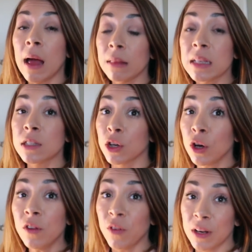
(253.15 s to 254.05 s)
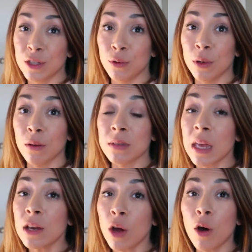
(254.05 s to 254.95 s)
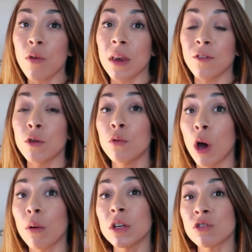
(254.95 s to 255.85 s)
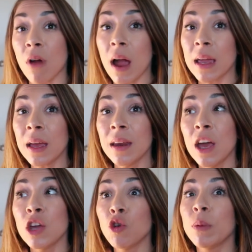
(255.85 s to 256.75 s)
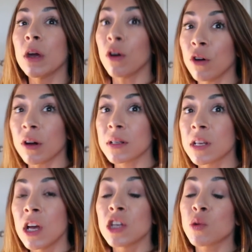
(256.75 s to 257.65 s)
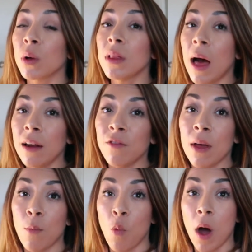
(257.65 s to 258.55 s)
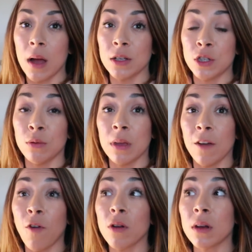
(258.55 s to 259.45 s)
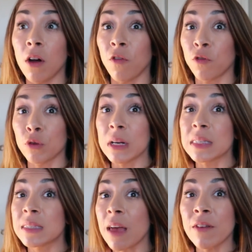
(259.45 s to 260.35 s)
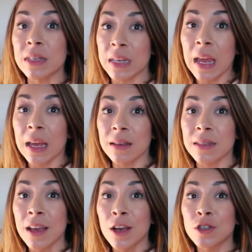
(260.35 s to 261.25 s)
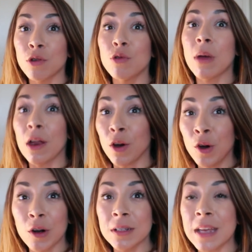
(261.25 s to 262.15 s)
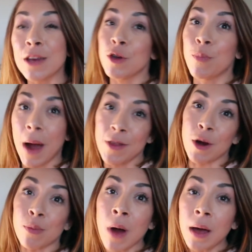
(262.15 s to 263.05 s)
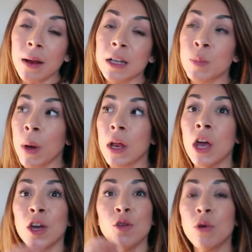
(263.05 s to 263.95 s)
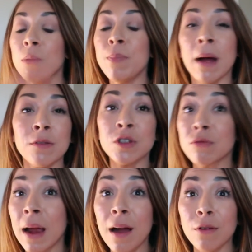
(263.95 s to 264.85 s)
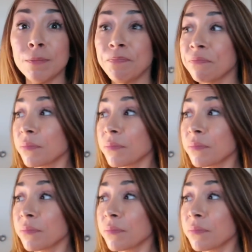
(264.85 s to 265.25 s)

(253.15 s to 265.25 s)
at least the good fitness studios, they know that if you go and try it, you'll be hooked. So a lot of them want to give a free seven days so you get hooked and you buy their product, but you could bounce around